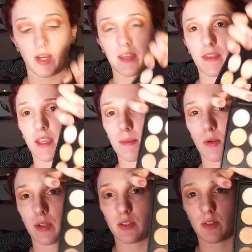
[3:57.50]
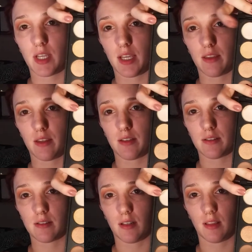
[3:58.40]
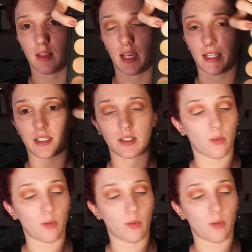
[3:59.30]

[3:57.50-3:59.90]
I think I'm going to take this light